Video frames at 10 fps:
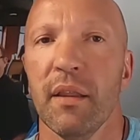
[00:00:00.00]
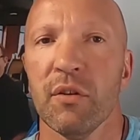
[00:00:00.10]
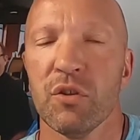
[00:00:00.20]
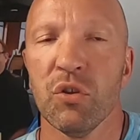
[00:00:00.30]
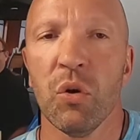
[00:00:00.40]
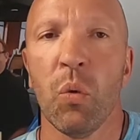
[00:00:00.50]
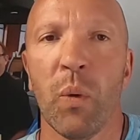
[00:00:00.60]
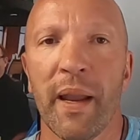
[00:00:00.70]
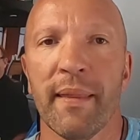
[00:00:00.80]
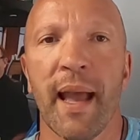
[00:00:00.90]
there's no
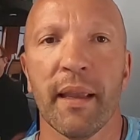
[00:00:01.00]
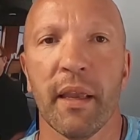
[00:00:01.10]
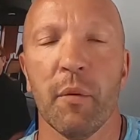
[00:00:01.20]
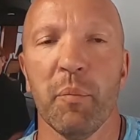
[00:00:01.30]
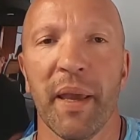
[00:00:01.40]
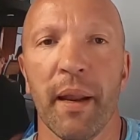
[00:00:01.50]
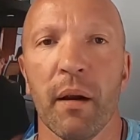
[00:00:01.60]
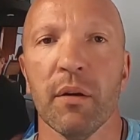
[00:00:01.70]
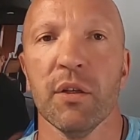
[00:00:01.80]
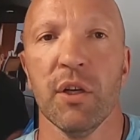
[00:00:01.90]
way that can
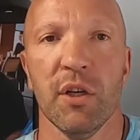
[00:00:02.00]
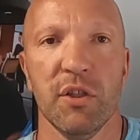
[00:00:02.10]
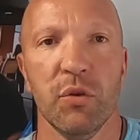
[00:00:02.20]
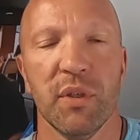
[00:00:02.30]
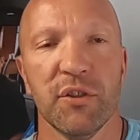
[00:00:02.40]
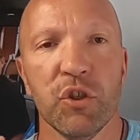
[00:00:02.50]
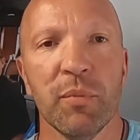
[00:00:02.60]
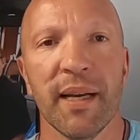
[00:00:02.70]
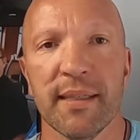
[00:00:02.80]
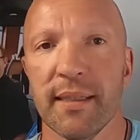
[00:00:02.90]
compare to a
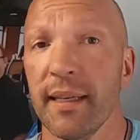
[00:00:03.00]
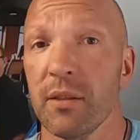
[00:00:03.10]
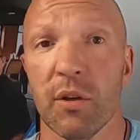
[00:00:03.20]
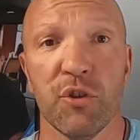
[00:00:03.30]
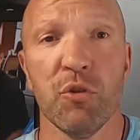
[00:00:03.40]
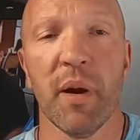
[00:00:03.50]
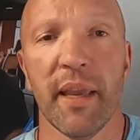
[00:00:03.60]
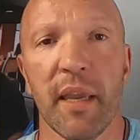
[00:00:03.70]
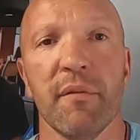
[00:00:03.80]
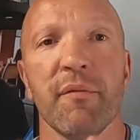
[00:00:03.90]
2x6 or a
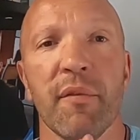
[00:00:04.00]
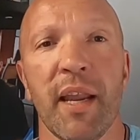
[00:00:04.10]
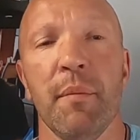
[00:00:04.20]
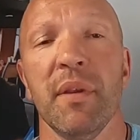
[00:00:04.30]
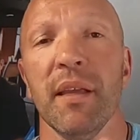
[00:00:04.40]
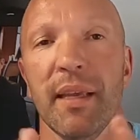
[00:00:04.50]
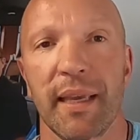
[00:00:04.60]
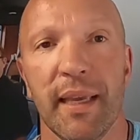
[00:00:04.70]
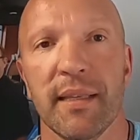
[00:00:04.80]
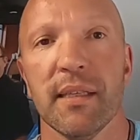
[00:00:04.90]
2x8 framed
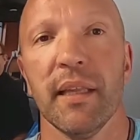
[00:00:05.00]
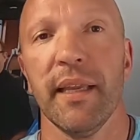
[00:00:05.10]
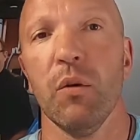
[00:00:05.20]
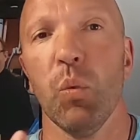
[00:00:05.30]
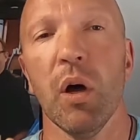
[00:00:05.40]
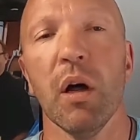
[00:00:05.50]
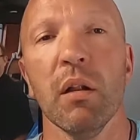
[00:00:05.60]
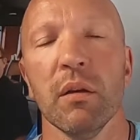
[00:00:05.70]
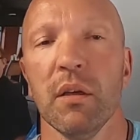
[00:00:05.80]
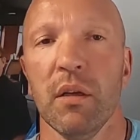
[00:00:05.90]
insulated wall